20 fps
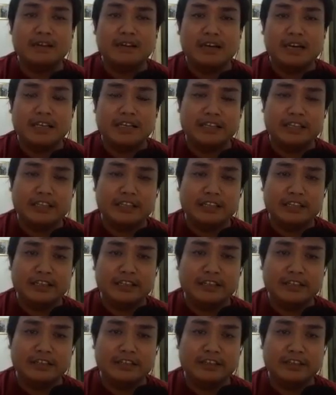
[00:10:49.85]
I think this
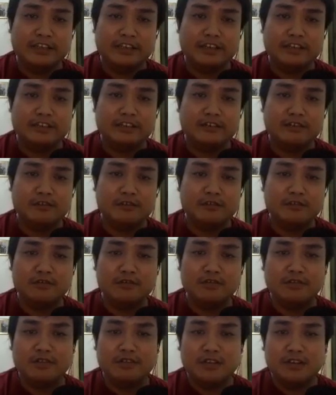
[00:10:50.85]
is just good.